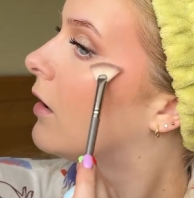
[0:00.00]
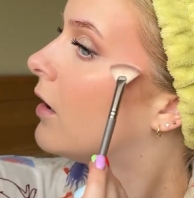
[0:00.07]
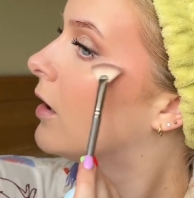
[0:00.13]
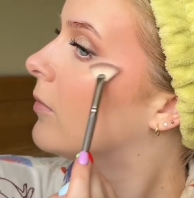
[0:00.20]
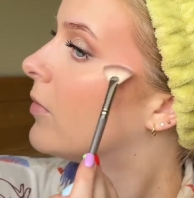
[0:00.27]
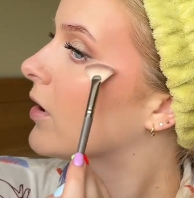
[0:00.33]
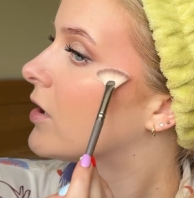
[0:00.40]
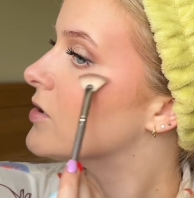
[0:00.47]

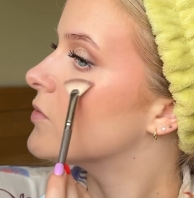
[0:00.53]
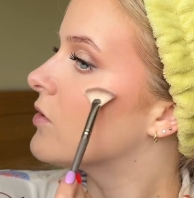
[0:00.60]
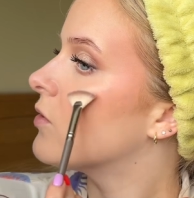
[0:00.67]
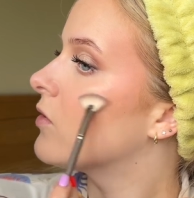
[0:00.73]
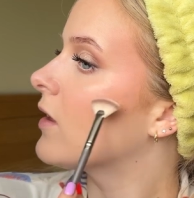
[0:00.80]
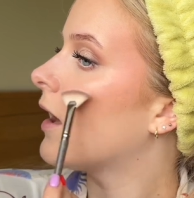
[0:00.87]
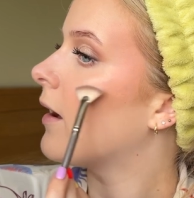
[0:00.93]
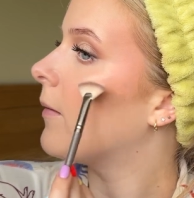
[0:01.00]
Because with all
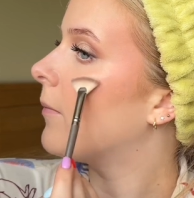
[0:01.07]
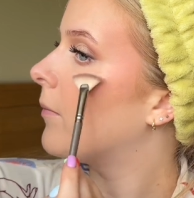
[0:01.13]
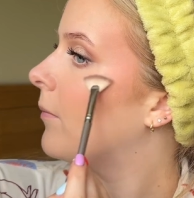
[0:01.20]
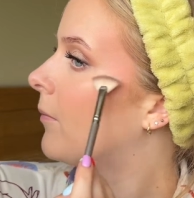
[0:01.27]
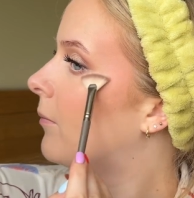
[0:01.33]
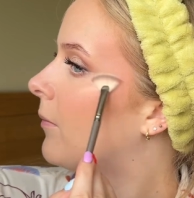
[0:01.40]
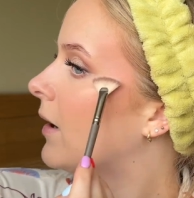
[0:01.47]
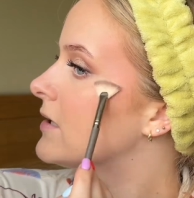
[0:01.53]
that
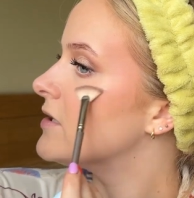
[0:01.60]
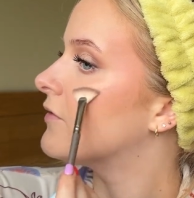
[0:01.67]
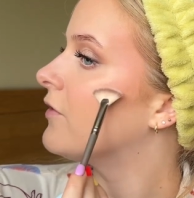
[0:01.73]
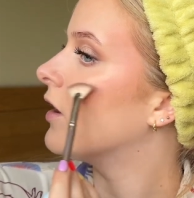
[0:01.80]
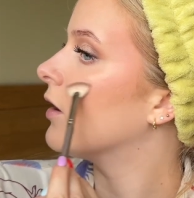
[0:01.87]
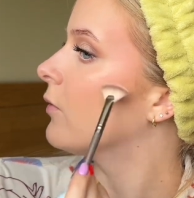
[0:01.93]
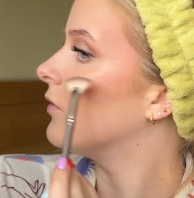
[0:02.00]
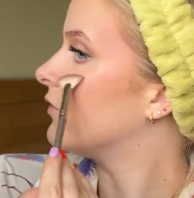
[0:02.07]

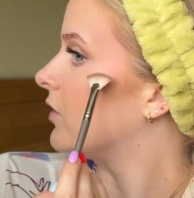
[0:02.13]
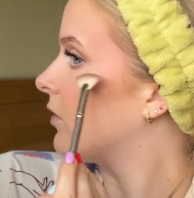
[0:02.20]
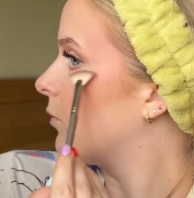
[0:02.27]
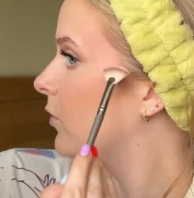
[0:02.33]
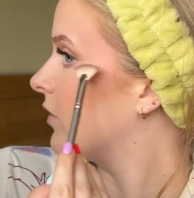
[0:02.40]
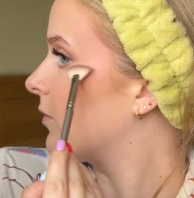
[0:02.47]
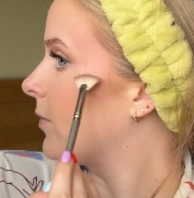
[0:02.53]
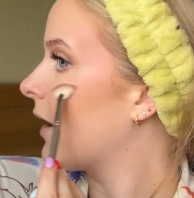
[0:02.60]
mattifying we've done
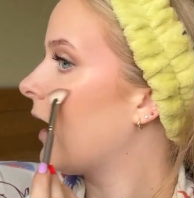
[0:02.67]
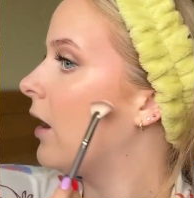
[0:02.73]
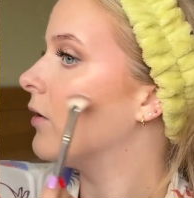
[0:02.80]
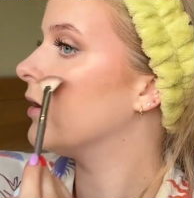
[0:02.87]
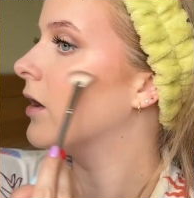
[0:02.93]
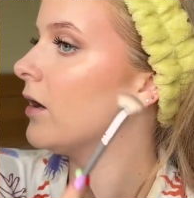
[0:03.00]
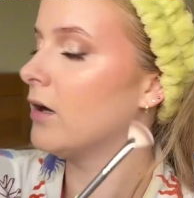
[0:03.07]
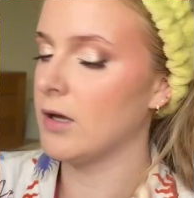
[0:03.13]
with the
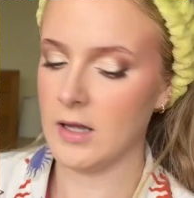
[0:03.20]
powder,